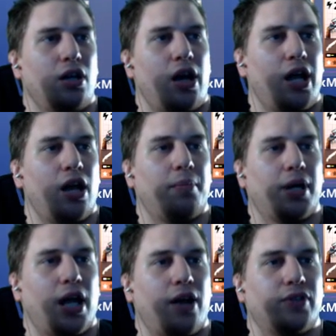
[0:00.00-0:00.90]
I am
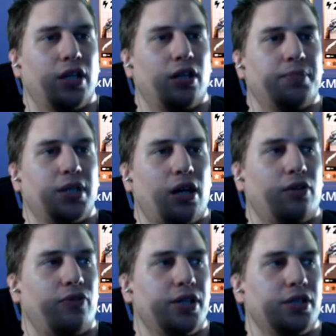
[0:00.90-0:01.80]
going to have to end up
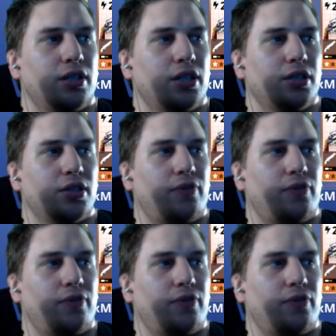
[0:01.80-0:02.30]
sacrificing things.